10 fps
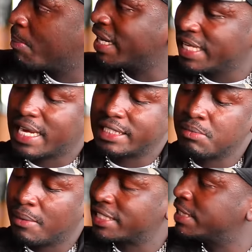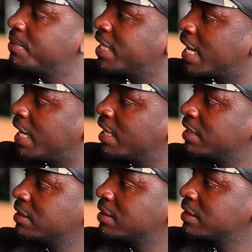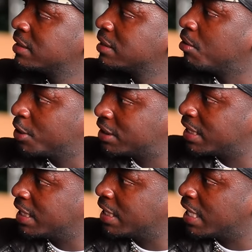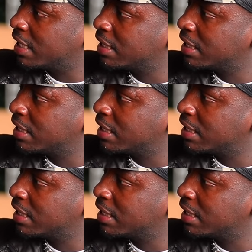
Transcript: Mateka chimu abasibida. Obo chitegeda.